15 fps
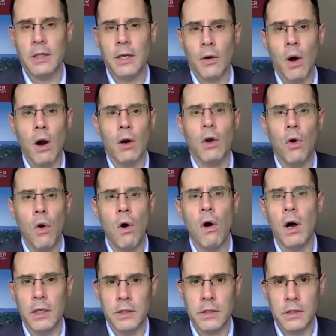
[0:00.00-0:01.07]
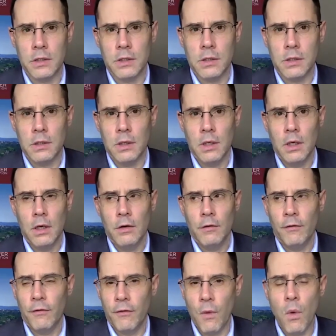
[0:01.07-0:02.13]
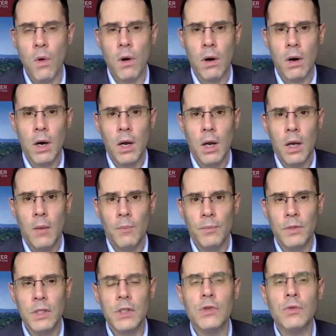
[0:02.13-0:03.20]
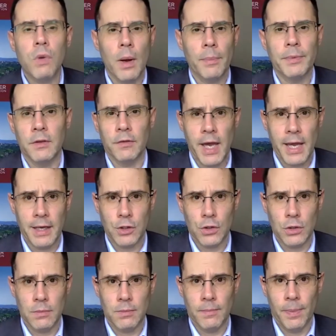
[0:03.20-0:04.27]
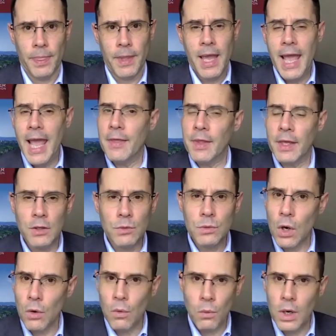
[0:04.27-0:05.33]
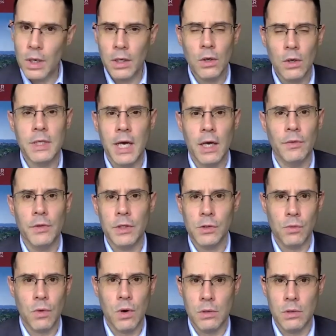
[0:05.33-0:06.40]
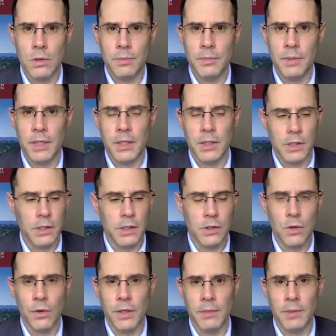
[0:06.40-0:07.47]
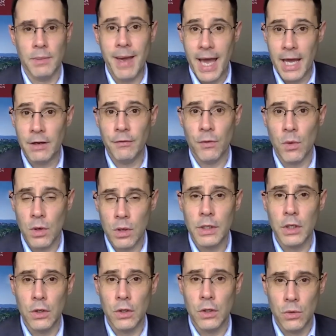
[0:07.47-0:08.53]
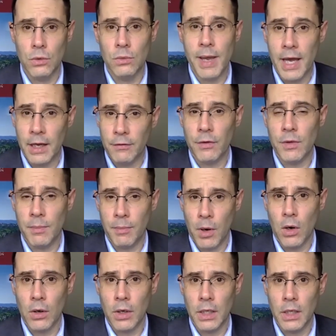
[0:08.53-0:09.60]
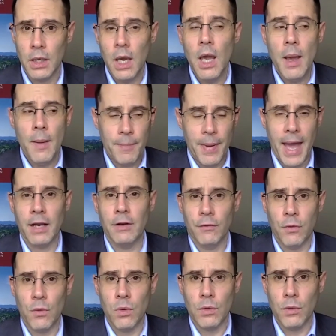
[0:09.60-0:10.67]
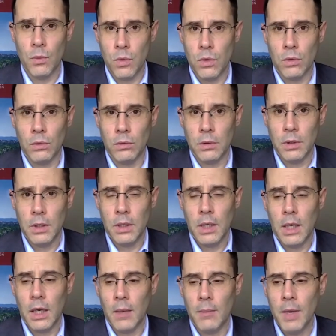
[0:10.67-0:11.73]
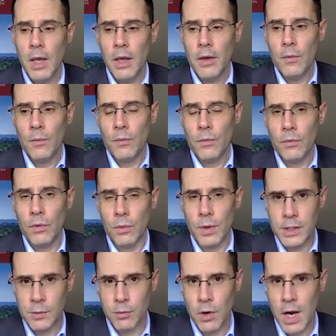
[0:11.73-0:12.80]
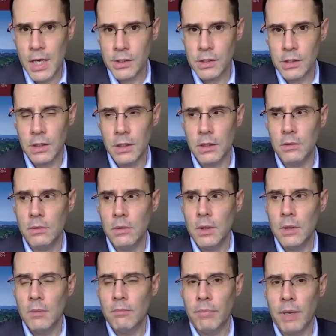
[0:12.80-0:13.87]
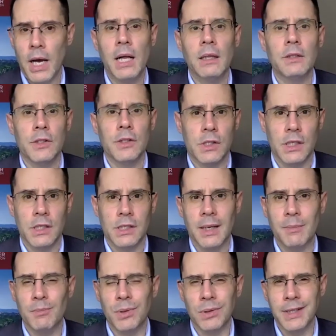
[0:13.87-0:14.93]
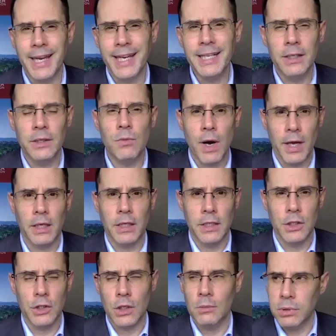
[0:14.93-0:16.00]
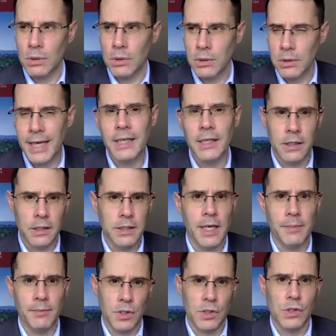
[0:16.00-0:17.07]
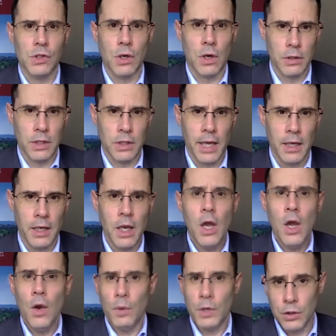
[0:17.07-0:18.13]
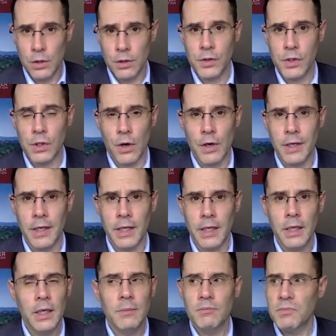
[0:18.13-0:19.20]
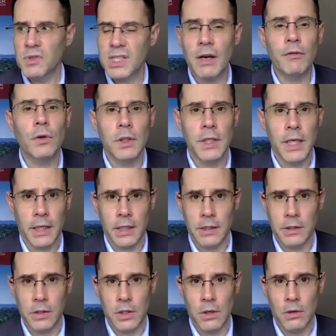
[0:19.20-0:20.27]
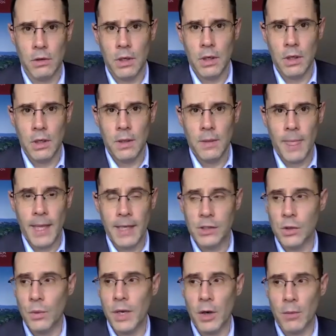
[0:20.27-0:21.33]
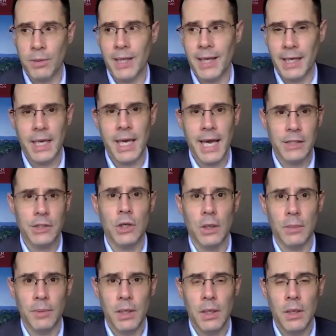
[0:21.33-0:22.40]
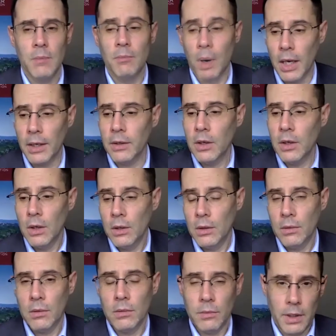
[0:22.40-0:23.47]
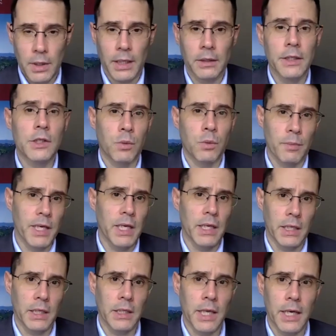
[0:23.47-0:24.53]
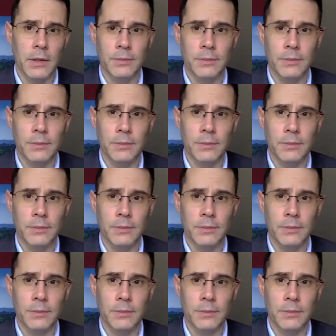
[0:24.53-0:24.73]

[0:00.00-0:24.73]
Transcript: are costs for disruptive action, and that you don't want to go down this road because it is going to be bad for you, bad for the party, bad for the world. The reciprocity policy is a belated recognition, a belated attempt to start that. We should have started it several decades ago. And so we are playing catch up, but at least we're beginning it now.